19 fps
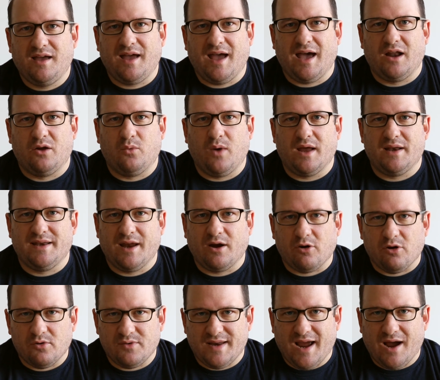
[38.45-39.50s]
How do I
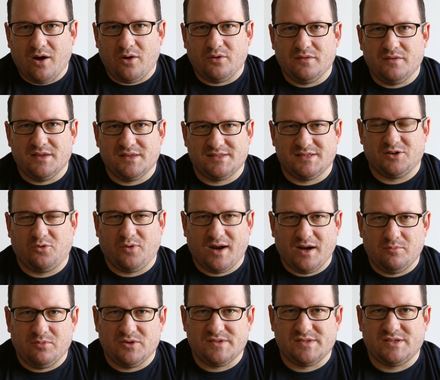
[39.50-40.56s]
narrow down this
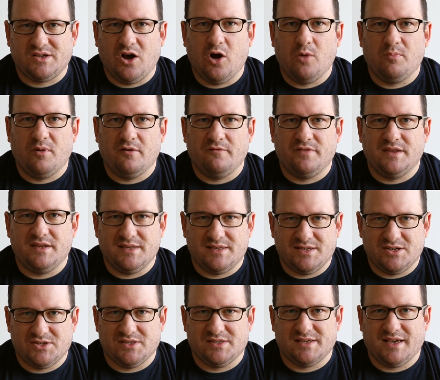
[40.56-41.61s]
incredible scope of the
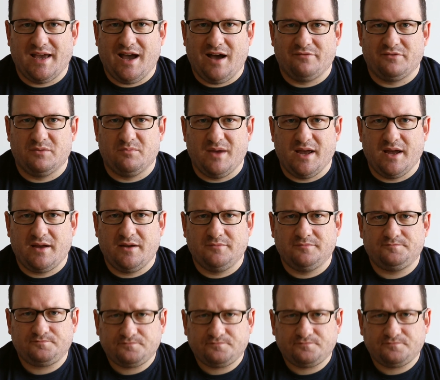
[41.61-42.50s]
decisions I have to make?